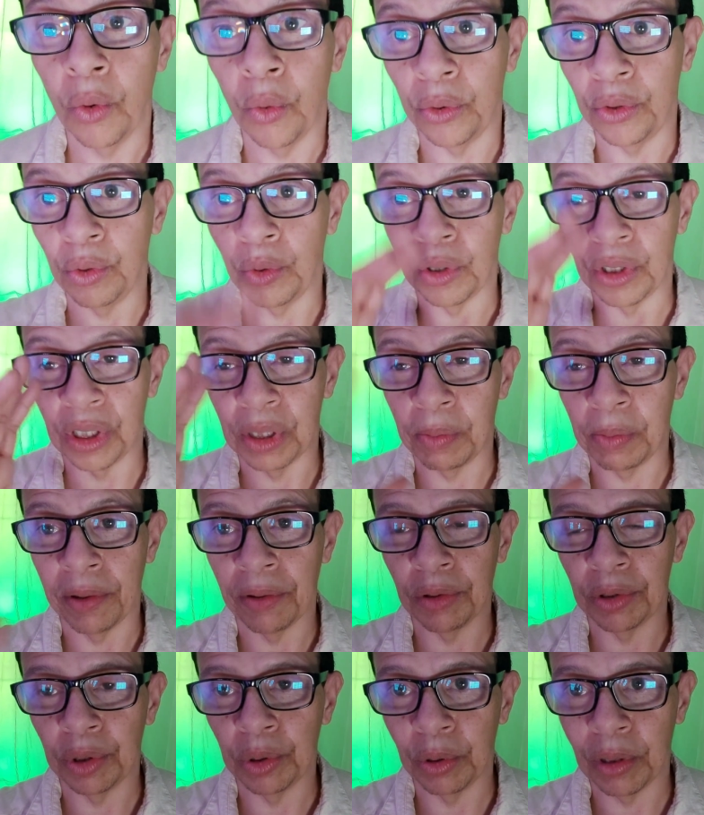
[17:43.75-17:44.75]
We're doing
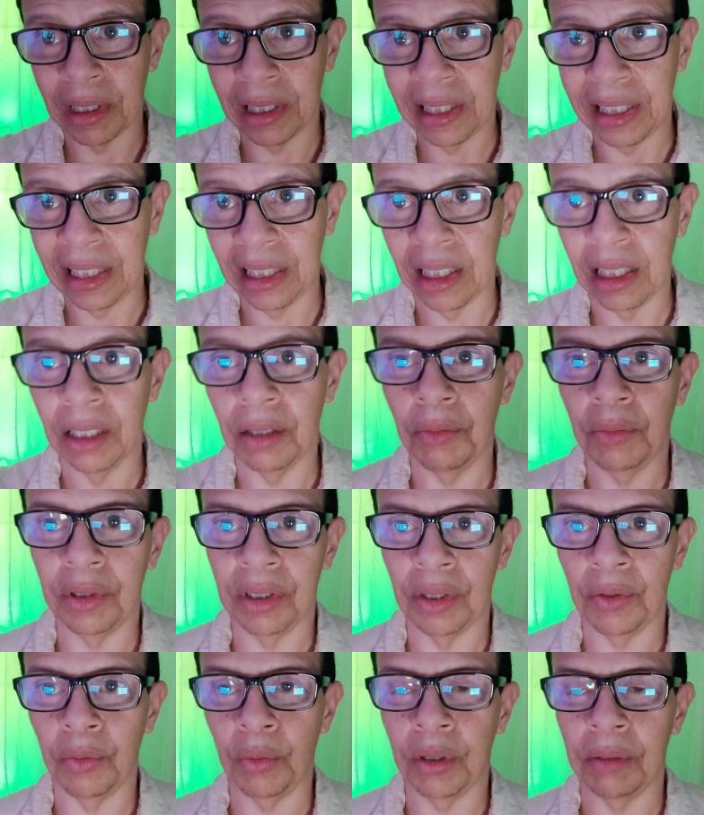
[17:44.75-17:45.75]
spiritual cleaning. We
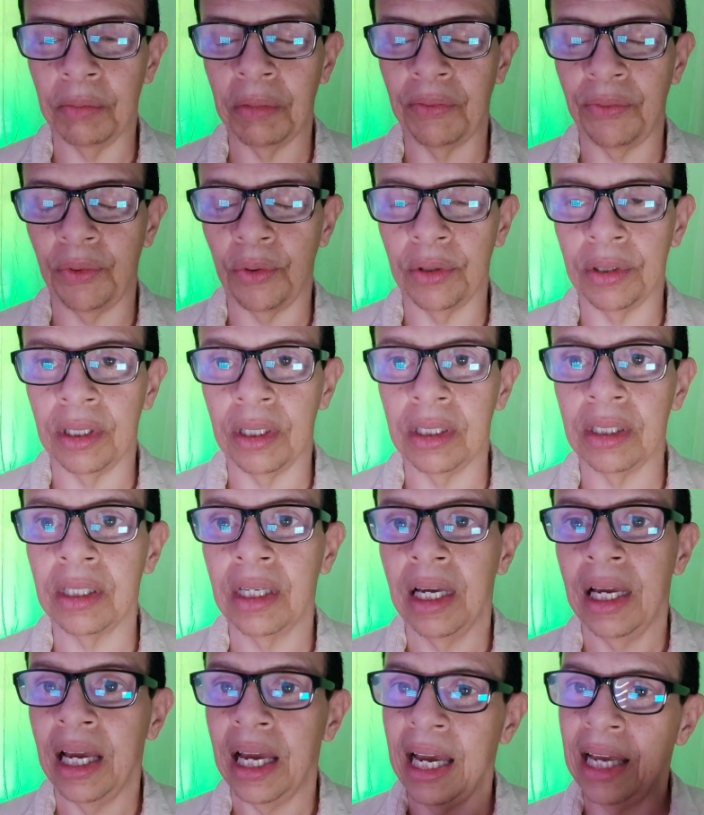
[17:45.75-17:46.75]
did one before
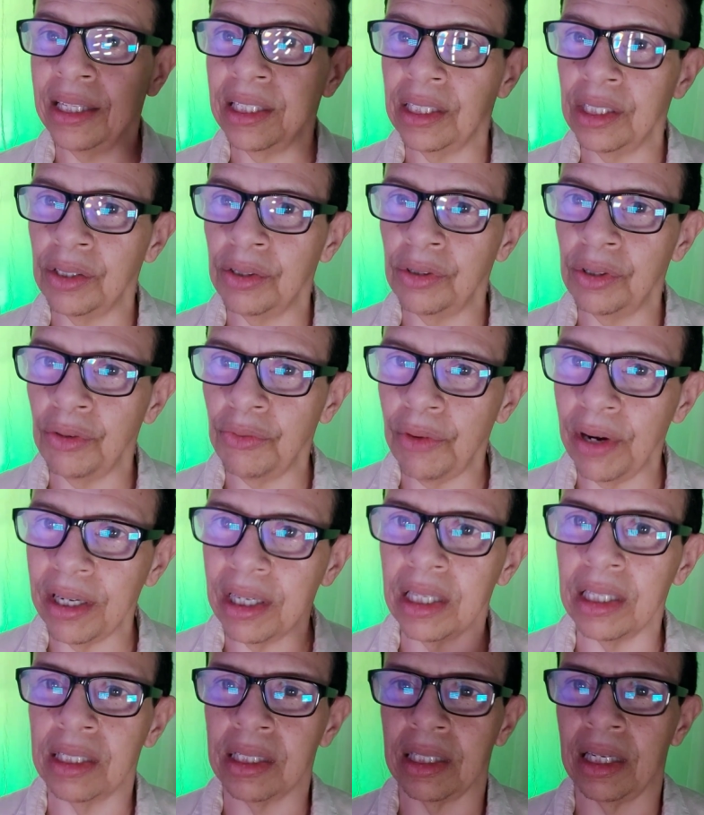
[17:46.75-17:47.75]
this. And this is the
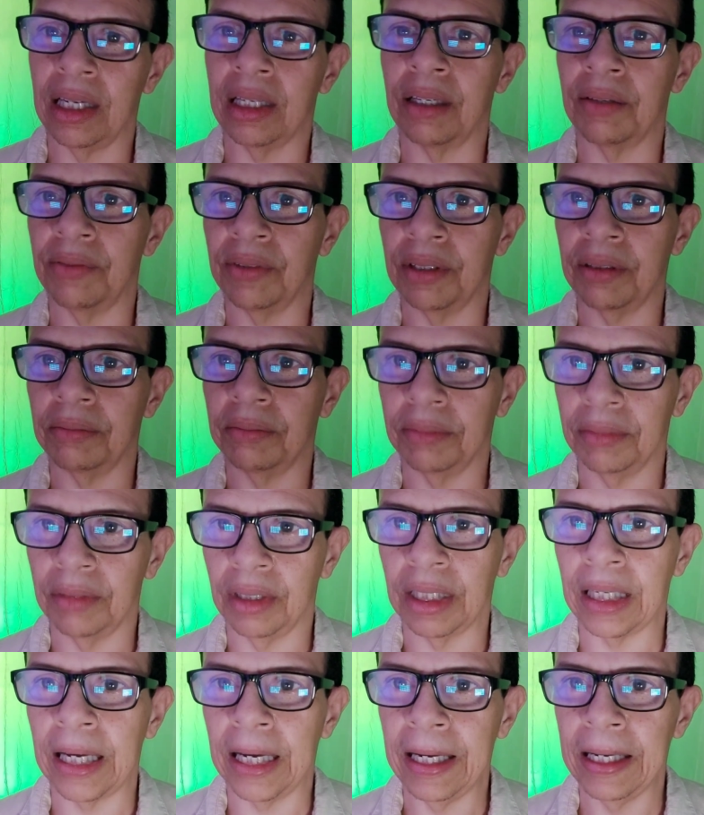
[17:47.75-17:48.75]
Reiki side of it.
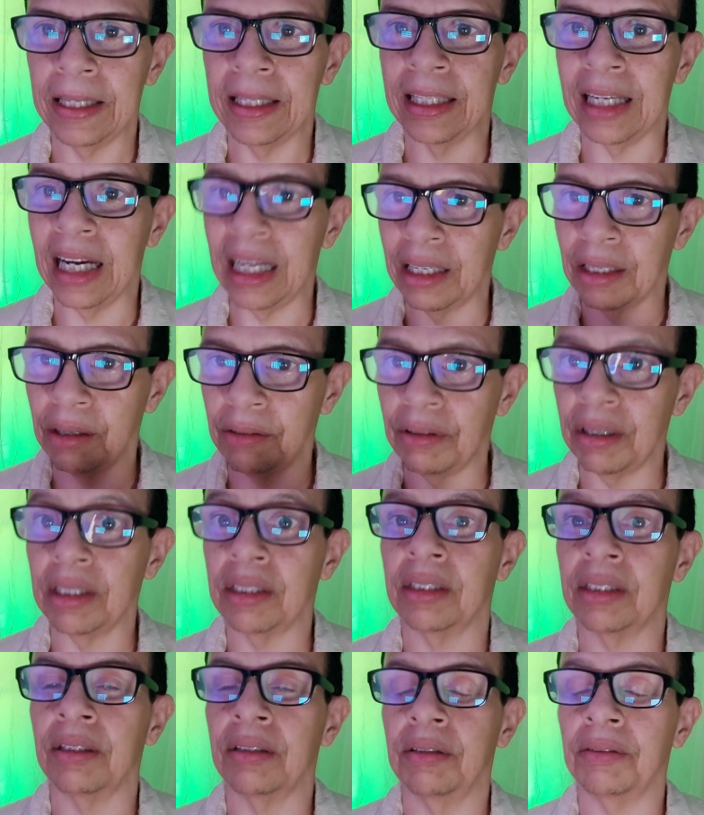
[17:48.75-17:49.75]
Okay,
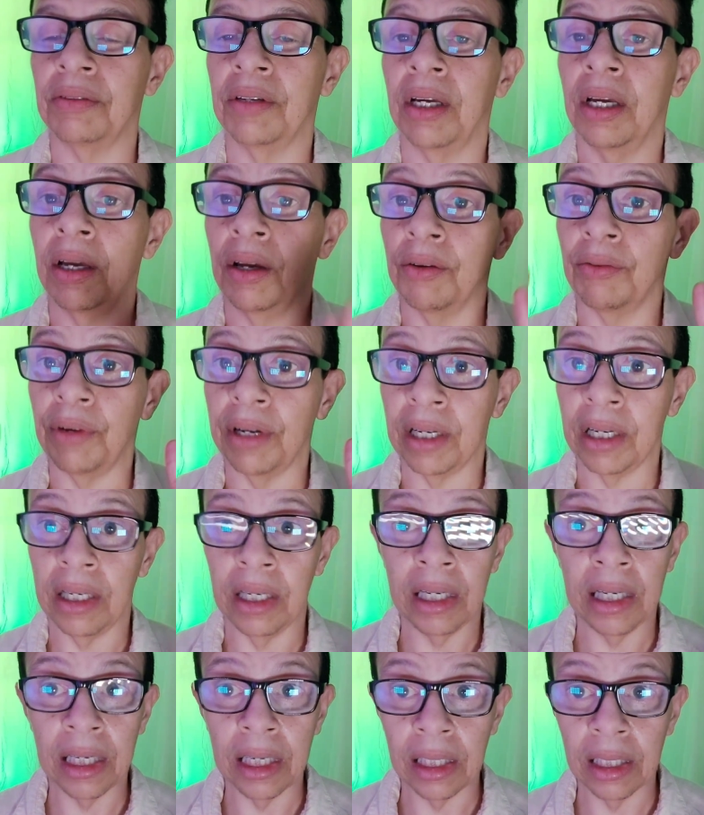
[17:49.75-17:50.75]
non-aggressive,
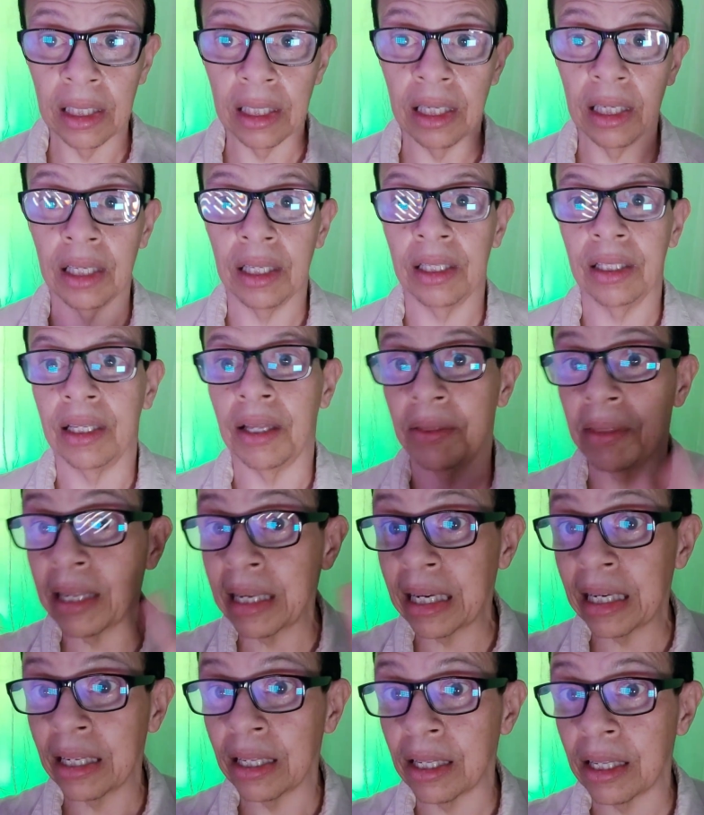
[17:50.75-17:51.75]
Reiki healing,
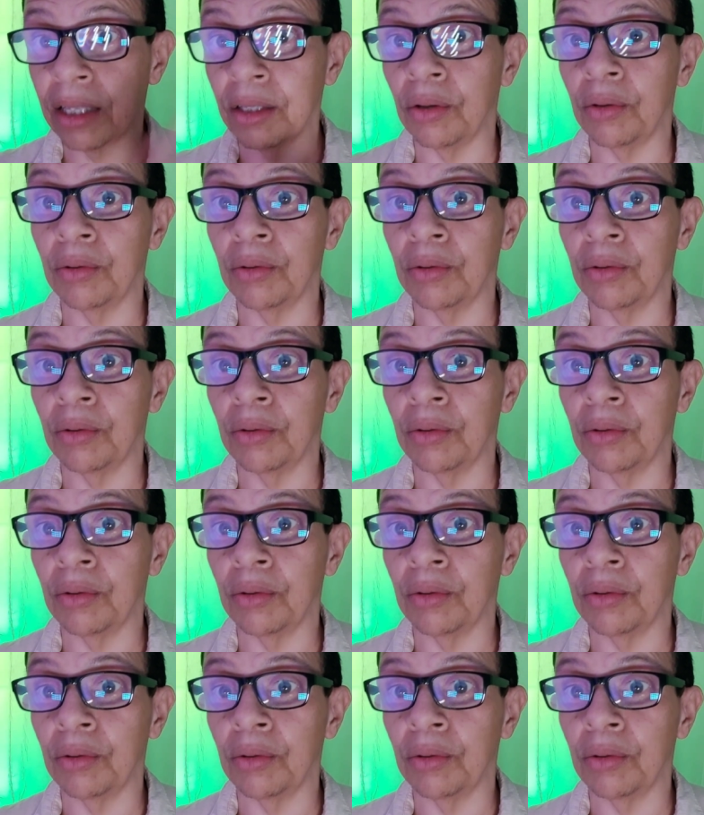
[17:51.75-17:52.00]
nothing else.